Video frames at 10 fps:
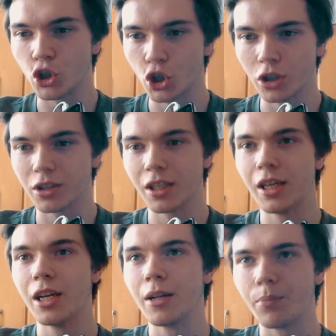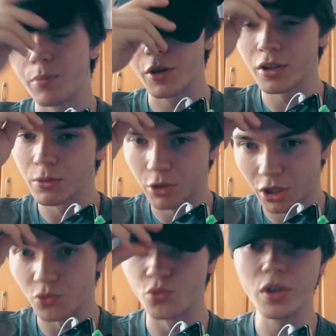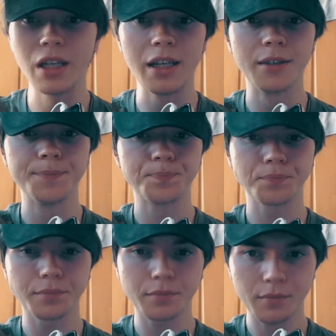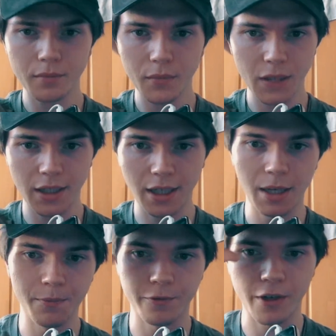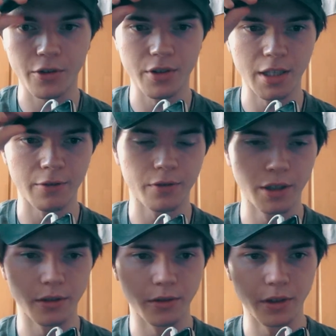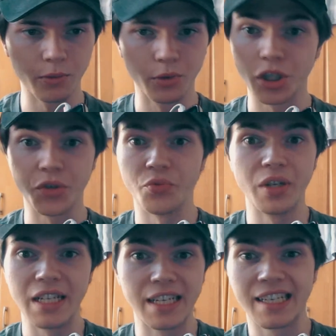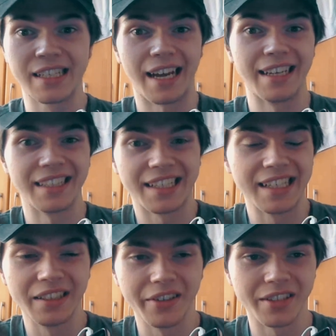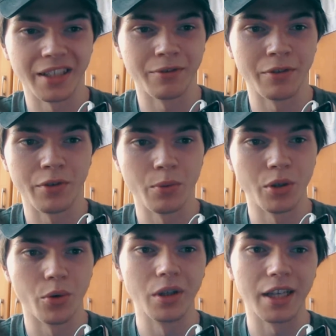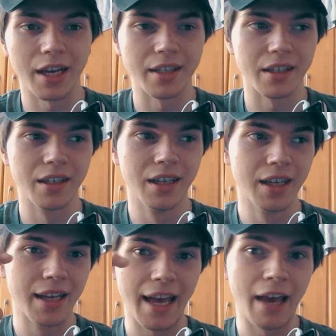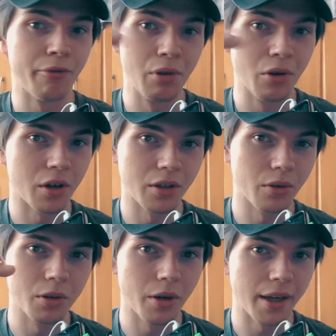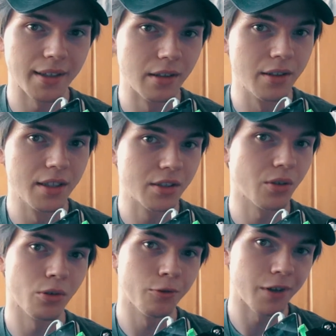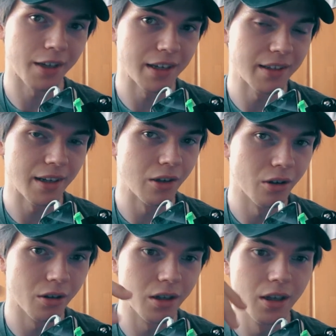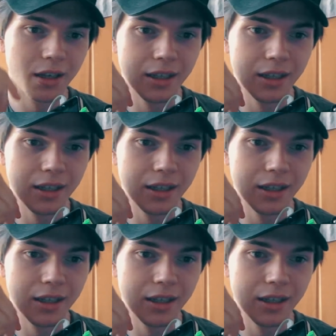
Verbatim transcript: should because you would just really um, fuck yourself. You know, you would just really kind of kill yourself if you would only kind of have a look at all your analytics all fucking day long.